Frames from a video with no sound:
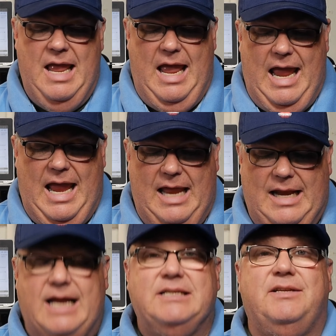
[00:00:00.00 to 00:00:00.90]
and
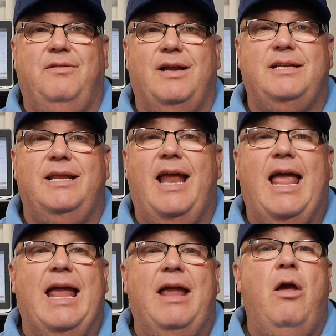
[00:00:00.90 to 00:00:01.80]
I selected
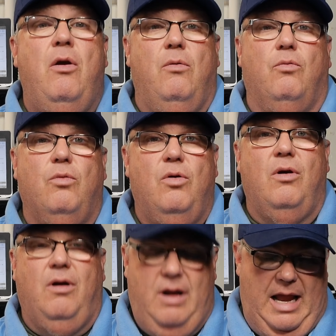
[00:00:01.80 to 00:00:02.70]
a
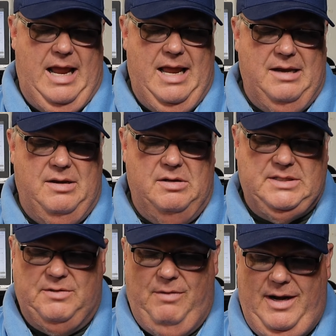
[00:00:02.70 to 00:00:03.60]
ruler and
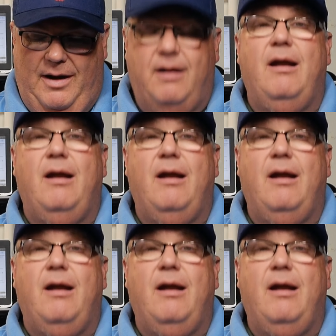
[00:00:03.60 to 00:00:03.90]
square.